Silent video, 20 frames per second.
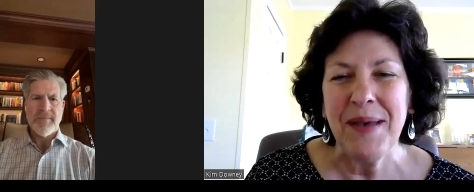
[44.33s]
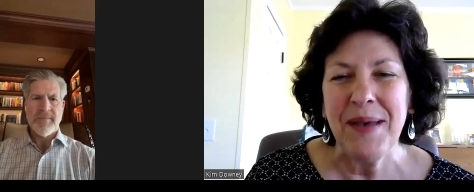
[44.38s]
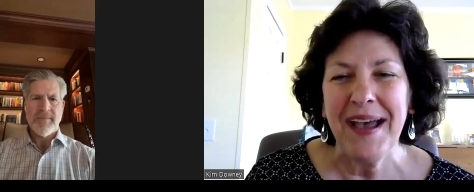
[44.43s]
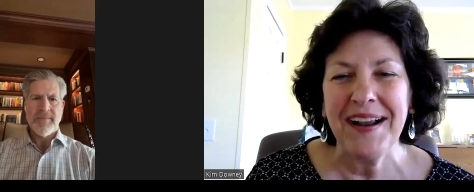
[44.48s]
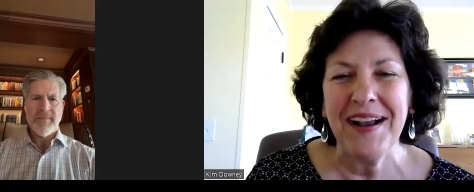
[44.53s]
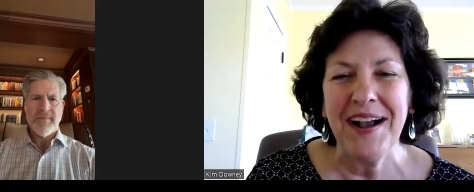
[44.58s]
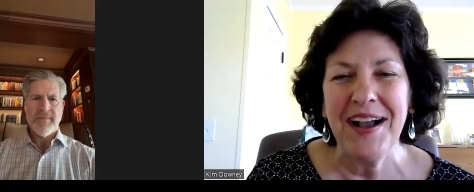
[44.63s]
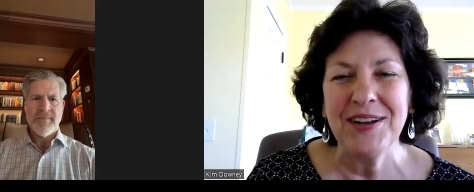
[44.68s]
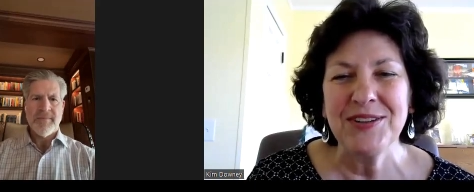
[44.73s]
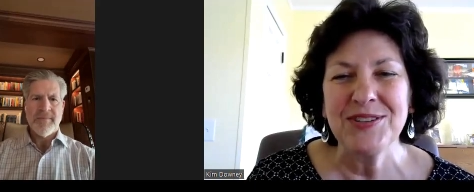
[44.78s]

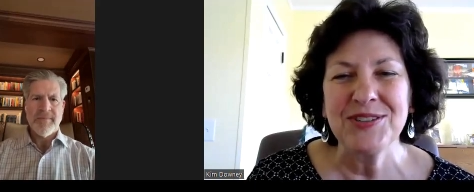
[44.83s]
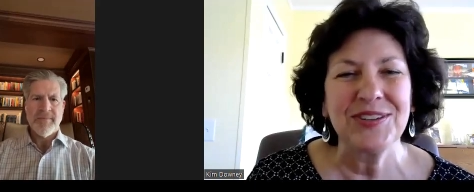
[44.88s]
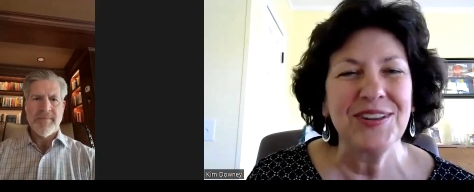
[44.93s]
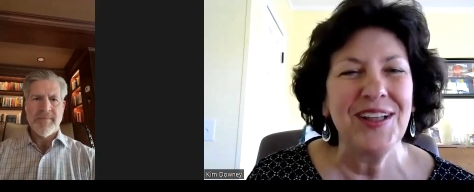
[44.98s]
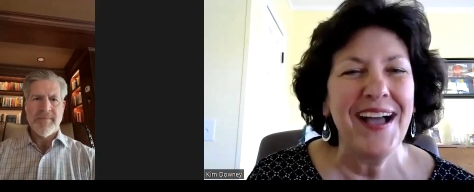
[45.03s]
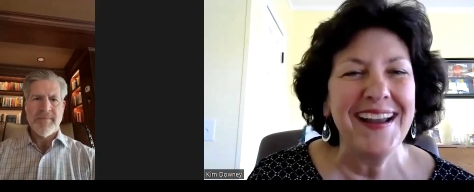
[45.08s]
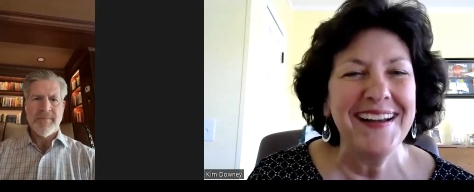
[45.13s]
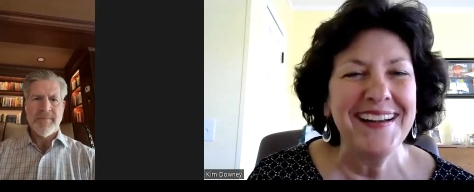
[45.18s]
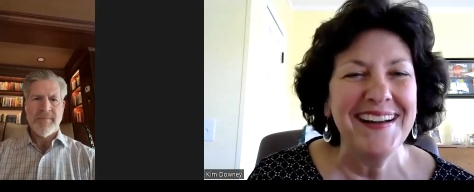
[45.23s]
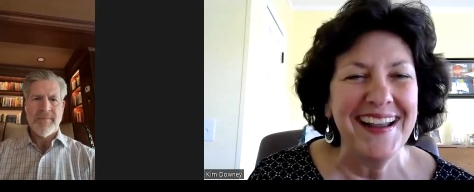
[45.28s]
Speaker 1: back on
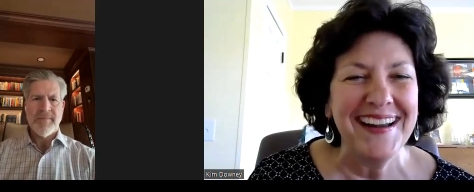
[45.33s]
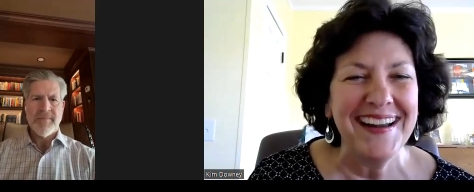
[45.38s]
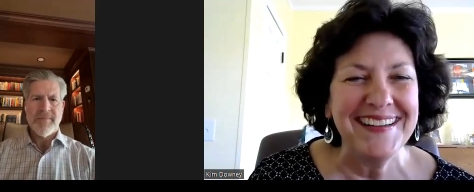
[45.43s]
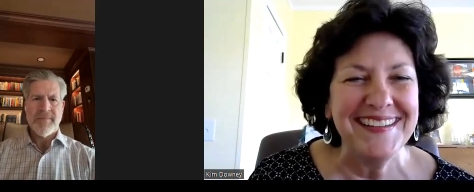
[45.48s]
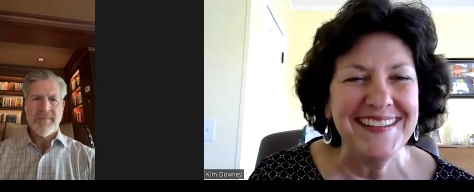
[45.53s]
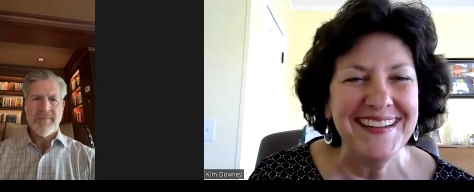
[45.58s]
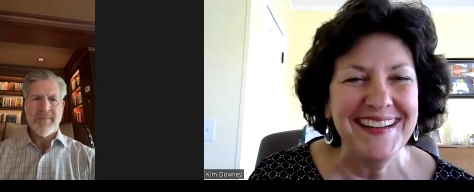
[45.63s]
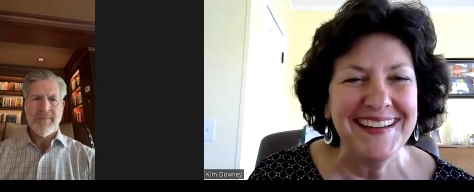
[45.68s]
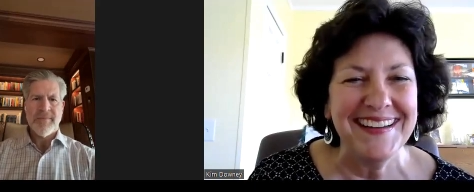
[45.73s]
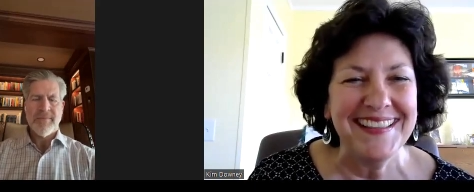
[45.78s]
July
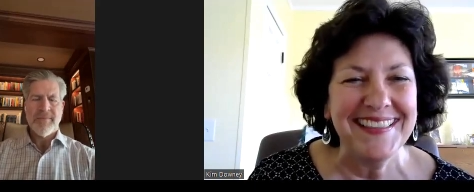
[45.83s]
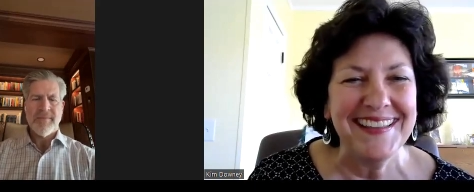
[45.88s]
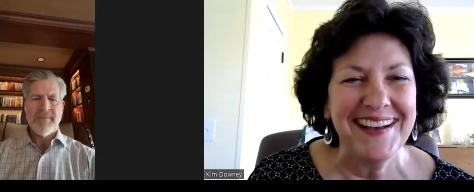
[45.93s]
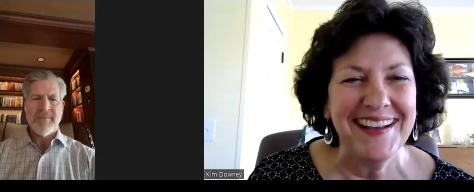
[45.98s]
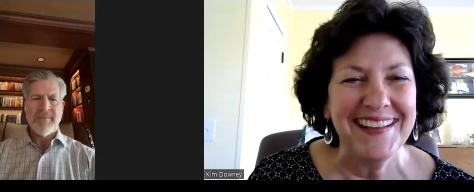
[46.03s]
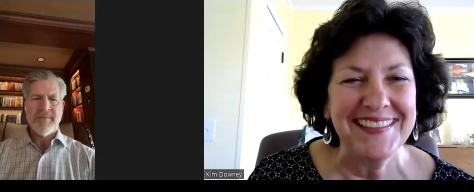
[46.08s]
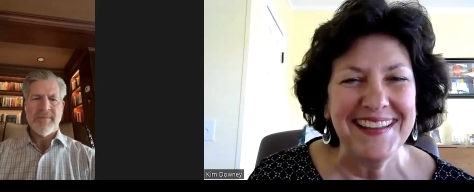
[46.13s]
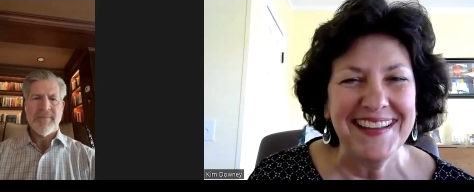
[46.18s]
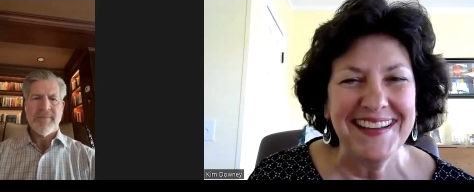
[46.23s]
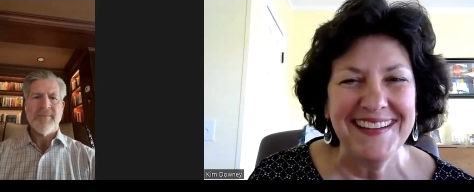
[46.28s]
19th
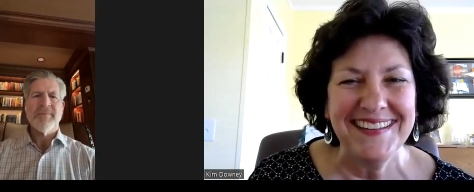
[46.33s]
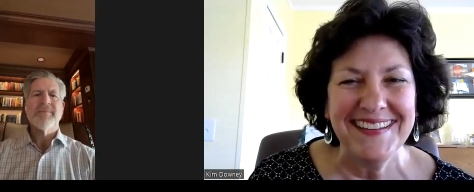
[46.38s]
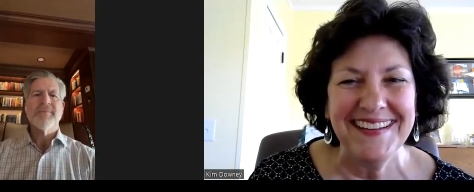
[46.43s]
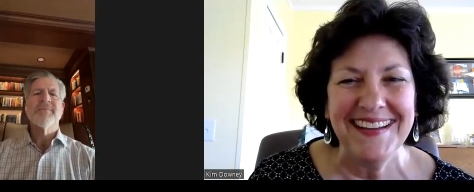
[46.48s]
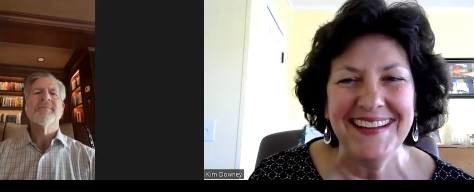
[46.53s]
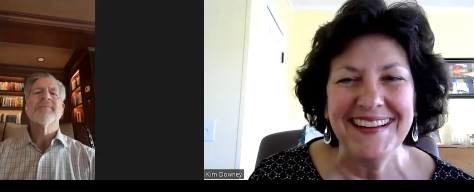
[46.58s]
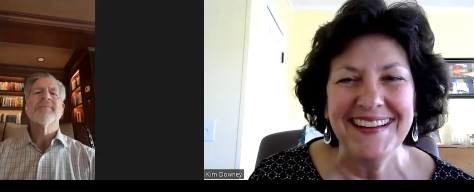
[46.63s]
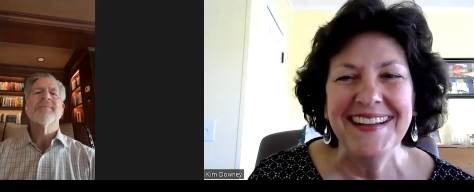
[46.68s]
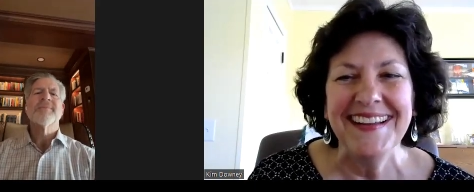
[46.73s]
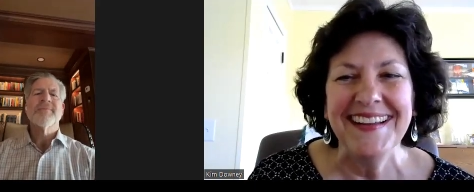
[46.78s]
on
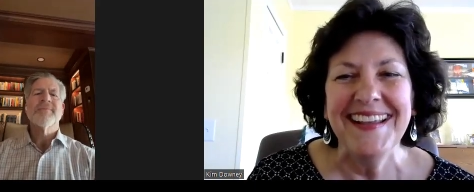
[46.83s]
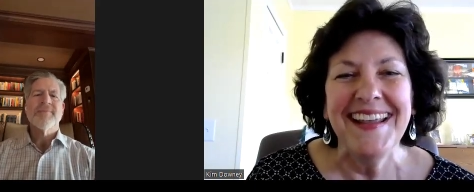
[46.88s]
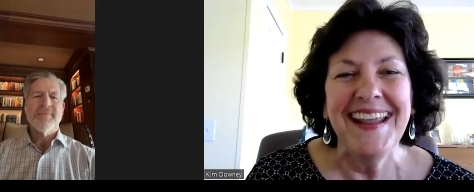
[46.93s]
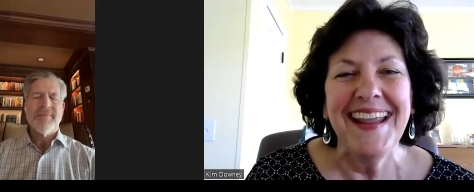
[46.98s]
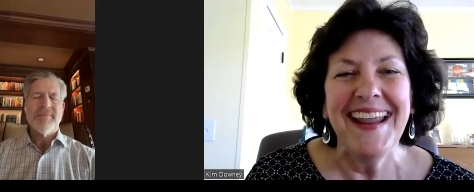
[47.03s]
LinkedIn.